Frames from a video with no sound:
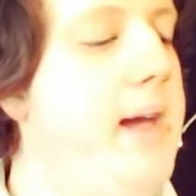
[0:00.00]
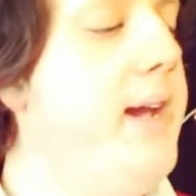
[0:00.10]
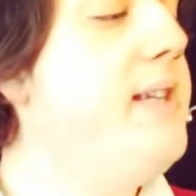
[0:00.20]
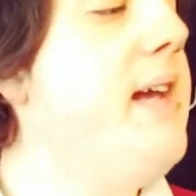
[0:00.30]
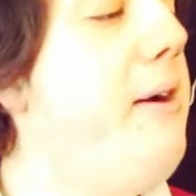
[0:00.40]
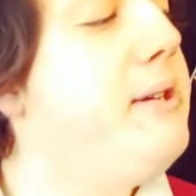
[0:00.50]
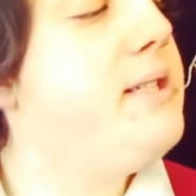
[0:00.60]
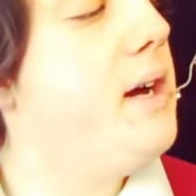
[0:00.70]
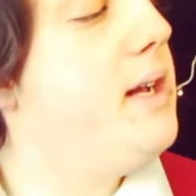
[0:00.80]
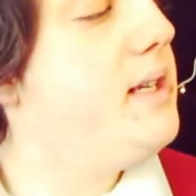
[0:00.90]
is
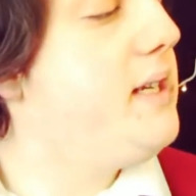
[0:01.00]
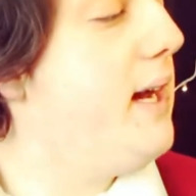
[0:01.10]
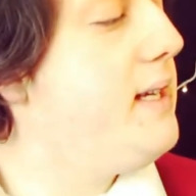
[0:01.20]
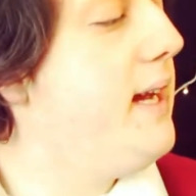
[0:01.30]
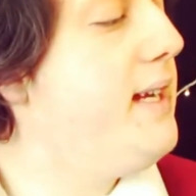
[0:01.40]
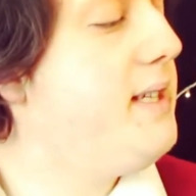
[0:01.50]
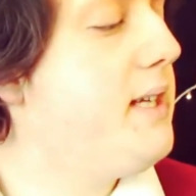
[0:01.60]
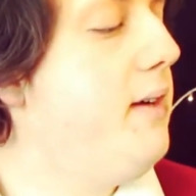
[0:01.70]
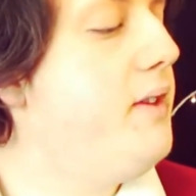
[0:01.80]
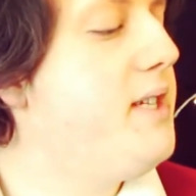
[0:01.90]
Aristotle and Dante
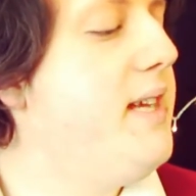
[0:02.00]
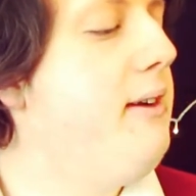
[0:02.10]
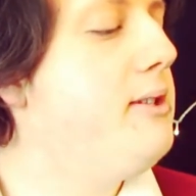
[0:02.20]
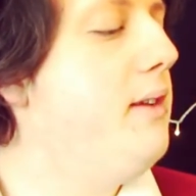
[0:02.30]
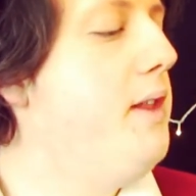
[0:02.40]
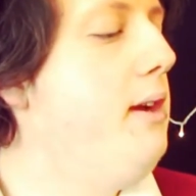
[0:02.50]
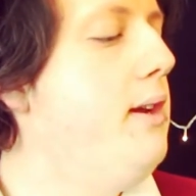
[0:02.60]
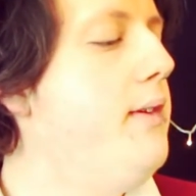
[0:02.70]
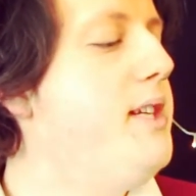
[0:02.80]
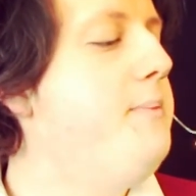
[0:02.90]
Discover the Secrets of the
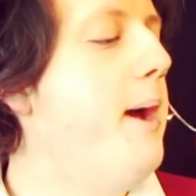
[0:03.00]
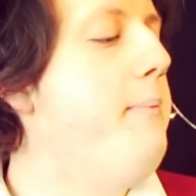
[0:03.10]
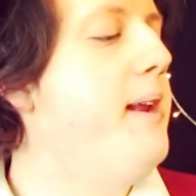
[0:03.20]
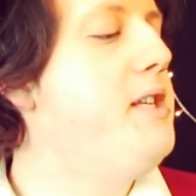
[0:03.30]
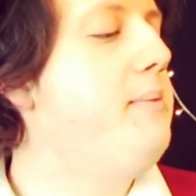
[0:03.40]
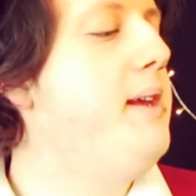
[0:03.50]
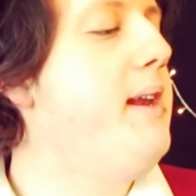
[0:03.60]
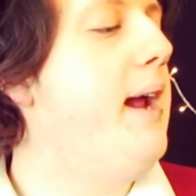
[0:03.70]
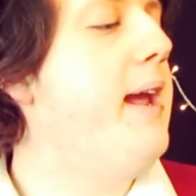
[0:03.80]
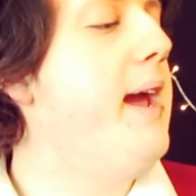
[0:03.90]
Universe by Benjamin
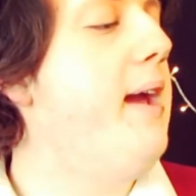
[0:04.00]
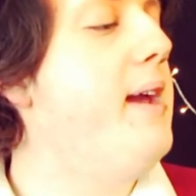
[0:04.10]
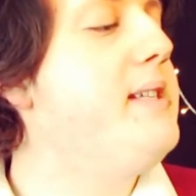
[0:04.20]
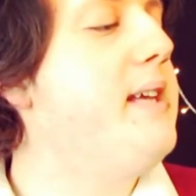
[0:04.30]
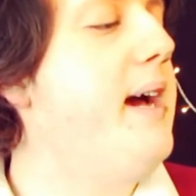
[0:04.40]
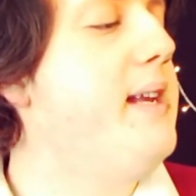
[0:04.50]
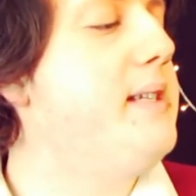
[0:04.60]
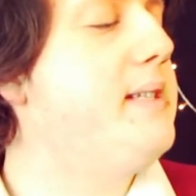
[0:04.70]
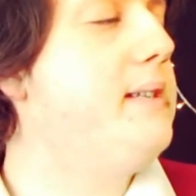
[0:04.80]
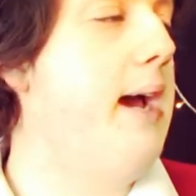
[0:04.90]
Alire
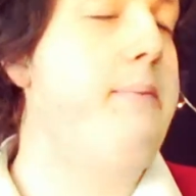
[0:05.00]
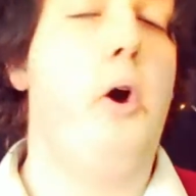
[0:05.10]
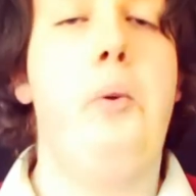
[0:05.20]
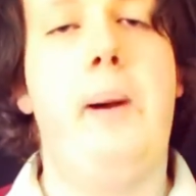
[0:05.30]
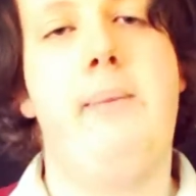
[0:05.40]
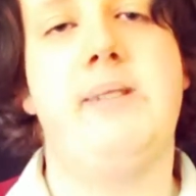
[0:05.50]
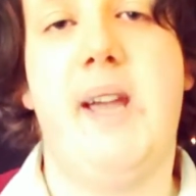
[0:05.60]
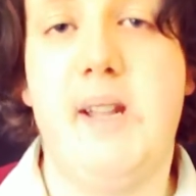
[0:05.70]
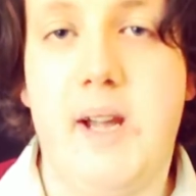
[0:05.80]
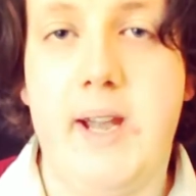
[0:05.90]
Sáenz. I hope I'm
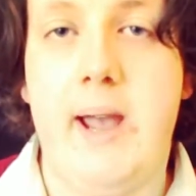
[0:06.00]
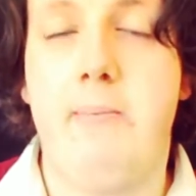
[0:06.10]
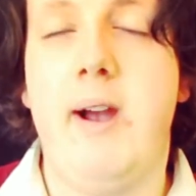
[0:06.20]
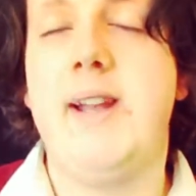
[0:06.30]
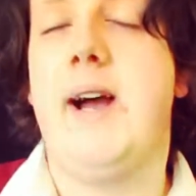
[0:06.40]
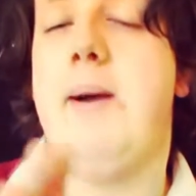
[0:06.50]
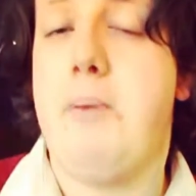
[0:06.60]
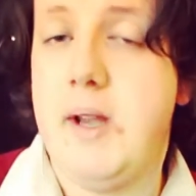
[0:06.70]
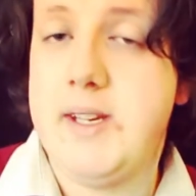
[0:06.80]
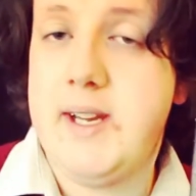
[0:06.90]
saying that name right, I
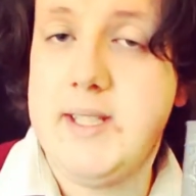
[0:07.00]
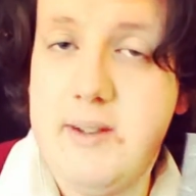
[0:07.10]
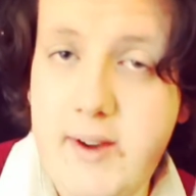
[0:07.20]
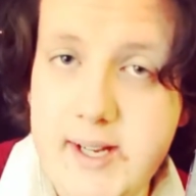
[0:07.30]
apologise if I